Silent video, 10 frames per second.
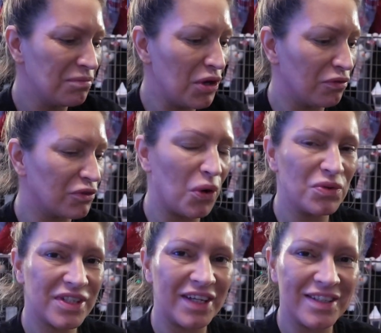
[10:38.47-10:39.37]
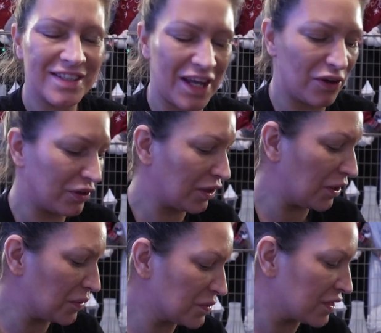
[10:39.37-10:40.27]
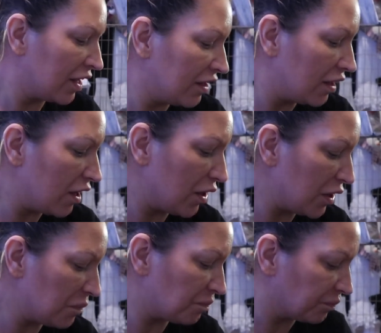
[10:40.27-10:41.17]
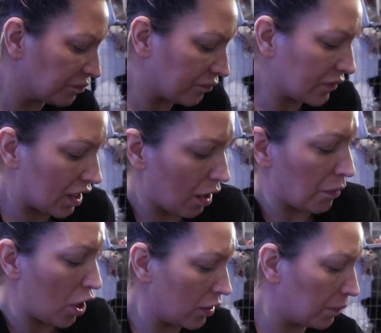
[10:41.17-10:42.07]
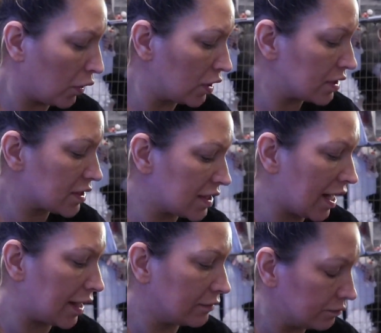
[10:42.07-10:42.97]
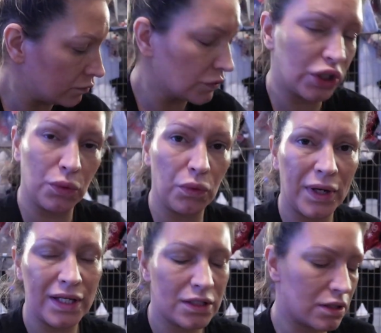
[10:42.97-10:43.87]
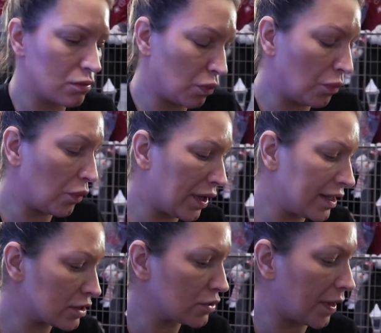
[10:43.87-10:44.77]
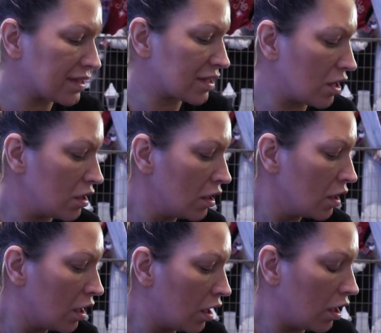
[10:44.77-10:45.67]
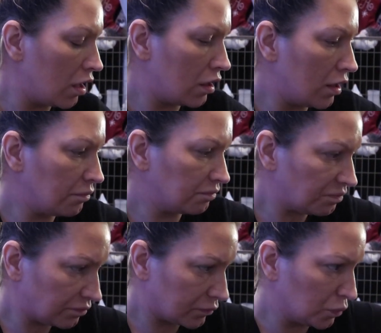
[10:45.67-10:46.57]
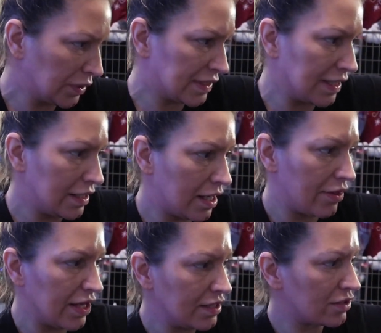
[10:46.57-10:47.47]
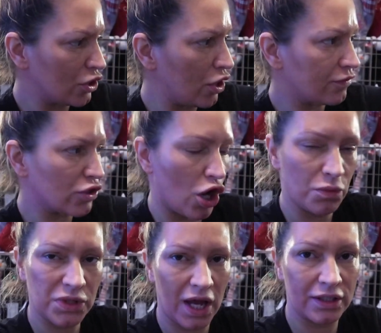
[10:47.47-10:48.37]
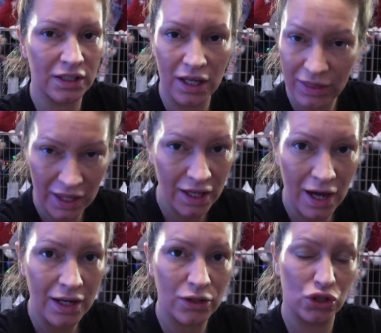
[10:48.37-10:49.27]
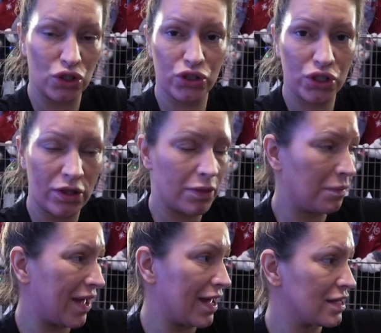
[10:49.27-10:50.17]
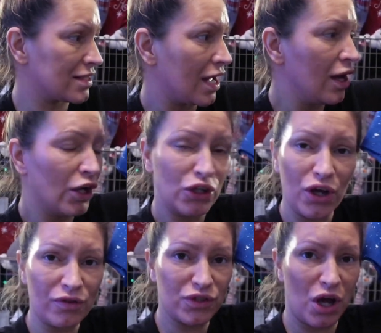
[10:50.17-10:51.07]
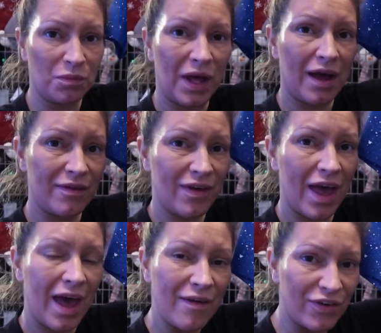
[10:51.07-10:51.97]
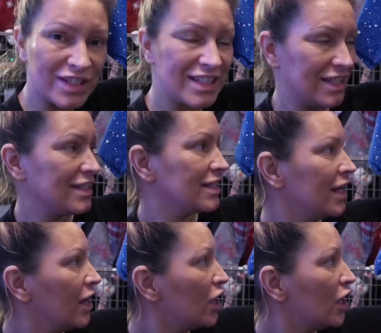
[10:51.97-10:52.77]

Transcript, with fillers: Move, don't sit on the clothes. Um, I bought the boys today. So we went in, when we went into Asda, um, we've seen these Nerf tops and they are just the best Nerf top that I've ever seen.